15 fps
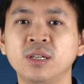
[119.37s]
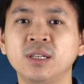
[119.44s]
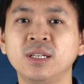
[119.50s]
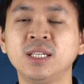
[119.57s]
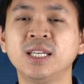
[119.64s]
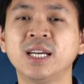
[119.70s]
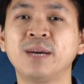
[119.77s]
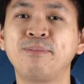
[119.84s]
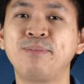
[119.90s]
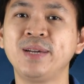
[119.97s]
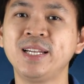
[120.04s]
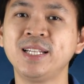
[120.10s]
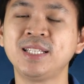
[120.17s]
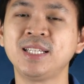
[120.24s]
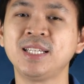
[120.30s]
the
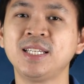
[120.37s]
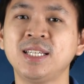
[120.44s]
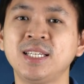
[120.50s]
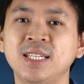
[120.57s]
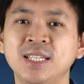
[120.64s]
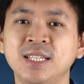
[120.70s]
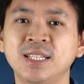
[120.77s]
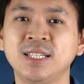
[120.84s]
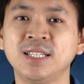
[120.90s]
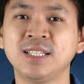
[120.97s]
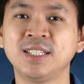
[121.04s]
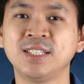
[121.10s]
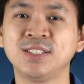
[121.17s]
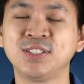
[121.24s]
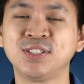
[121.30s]
ability
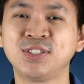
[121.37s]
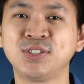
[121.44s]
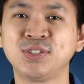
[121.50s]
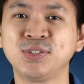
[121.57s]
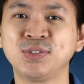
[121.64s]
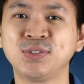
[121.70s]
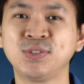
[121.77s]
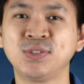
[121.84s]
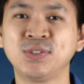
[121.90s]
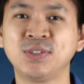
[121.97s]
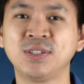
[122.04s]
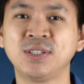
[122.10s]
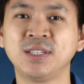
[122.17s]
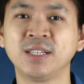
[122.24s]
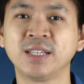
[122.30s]
to
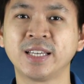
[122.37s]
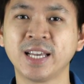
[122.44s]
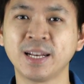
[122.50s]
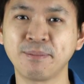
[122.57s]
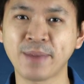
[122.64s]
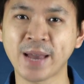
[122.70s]
get